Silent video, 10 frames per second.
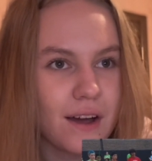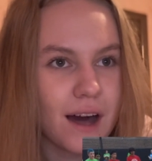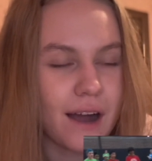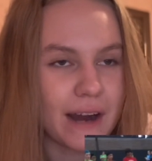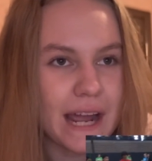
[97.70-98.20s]

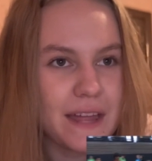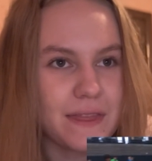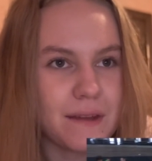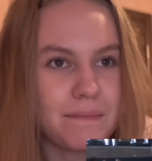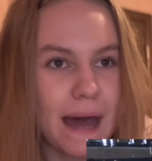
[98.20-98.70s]
All right,
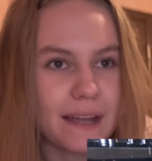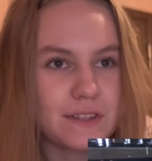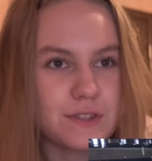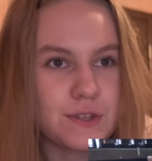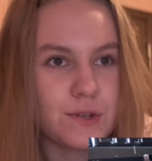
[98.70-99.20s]
then back
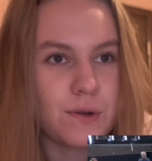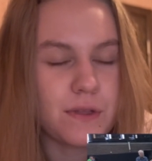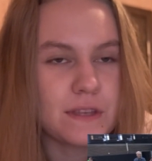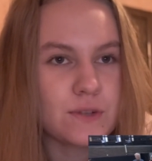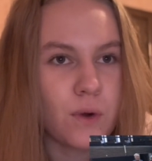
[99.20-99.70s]
into
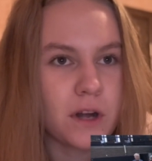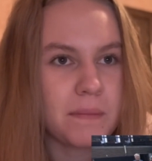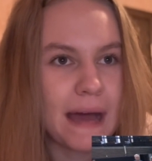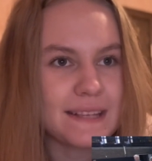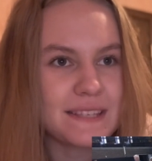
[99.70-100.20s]
this corner
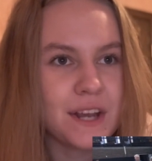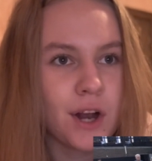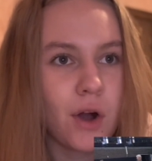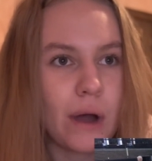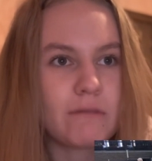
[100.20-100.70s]
pass
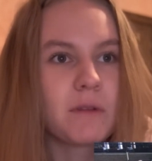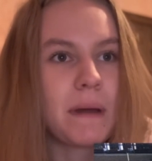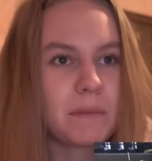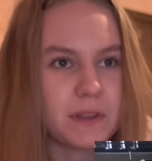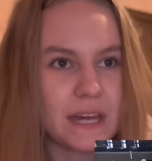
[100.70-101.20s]
here. Oh, I
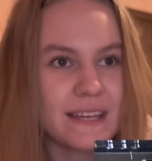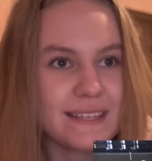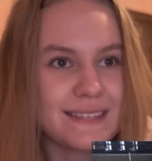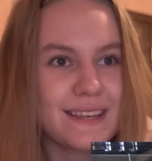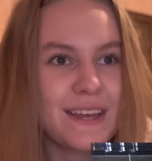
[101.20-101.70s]
remember
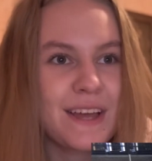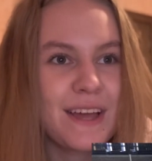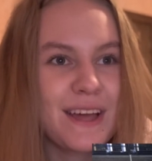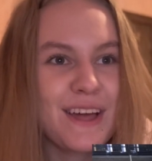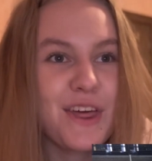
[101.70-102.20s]
this.
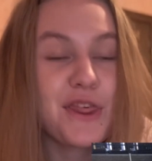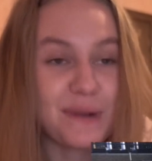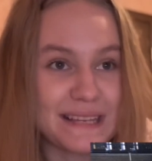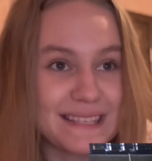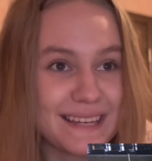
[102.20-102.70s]

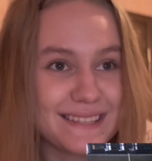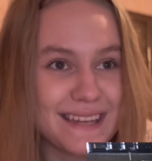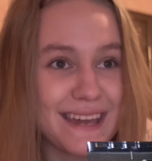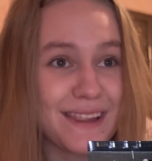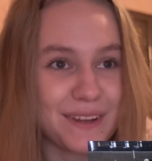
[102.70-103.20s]

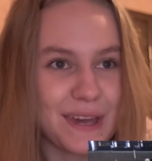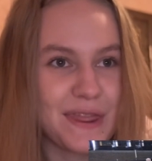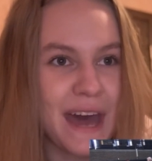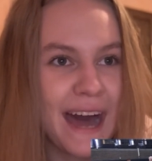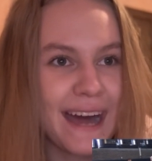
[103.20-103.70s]
360, look at
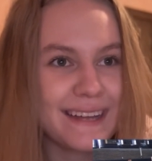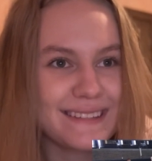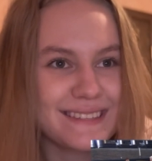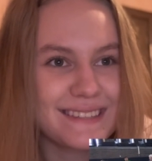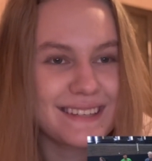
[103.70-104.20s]

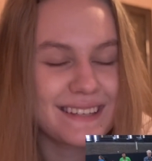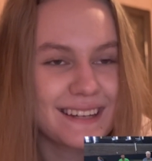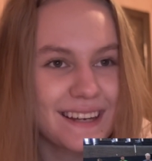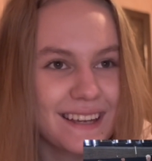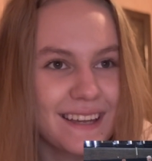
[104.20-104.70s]
that.
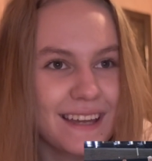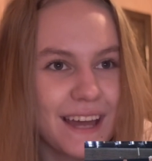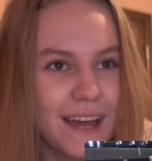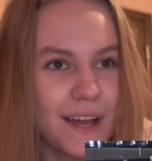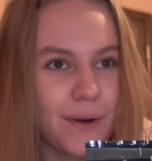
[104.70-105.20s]

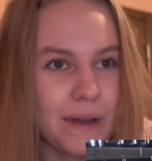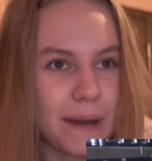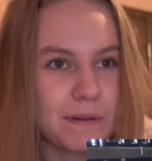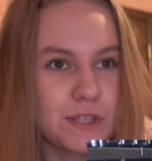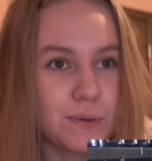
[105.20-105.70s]
Going
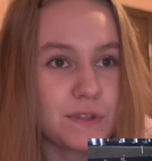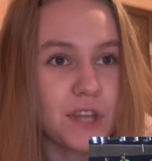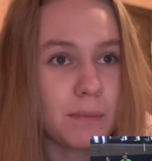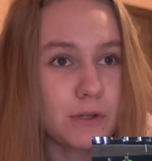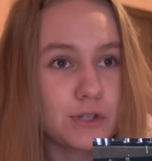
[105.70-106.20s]
up into a
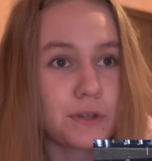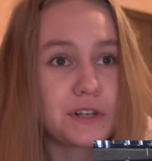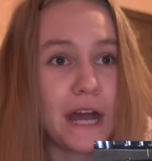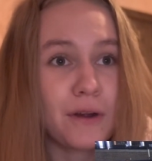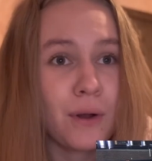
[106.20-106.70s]
double shoulder
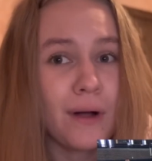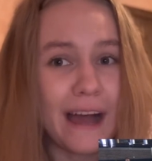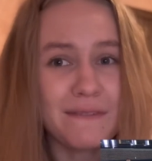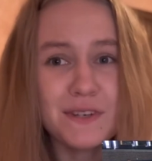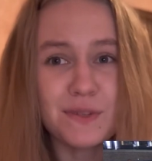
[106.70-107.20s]
neck roll.
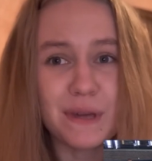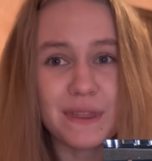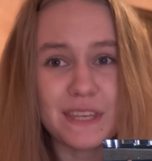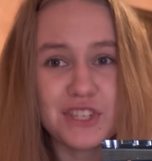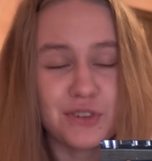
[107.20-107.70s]
I've been doing
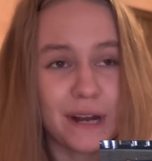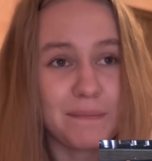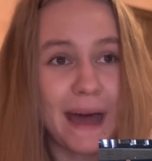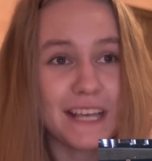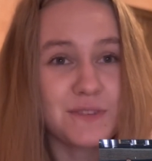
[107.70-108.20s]
this trick
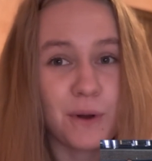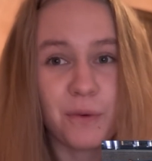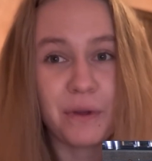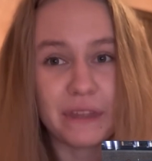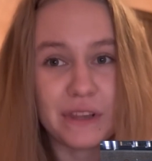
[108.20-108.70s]
pass for a
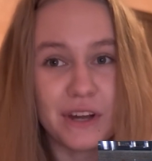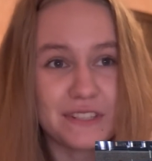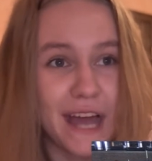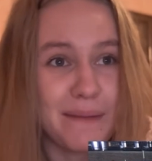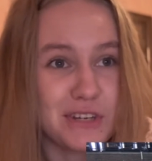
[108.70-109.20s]
really long
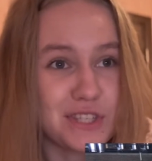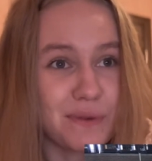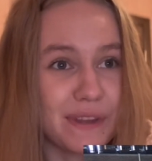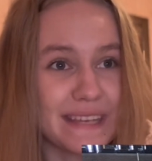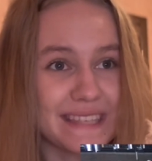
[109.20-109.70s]
time. I just
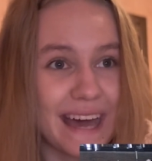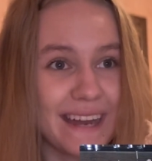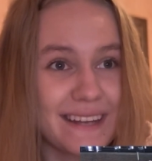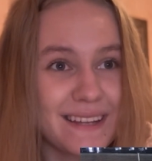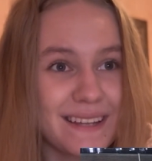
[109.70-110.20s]
realized that.
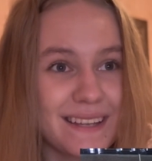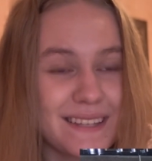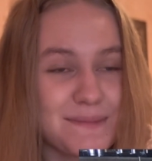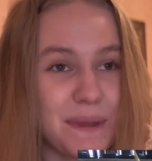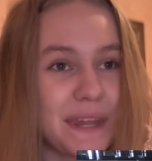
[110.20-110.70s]

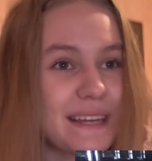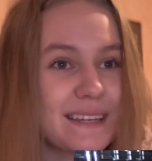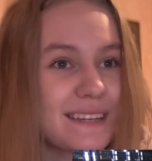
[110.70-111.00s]
It's been like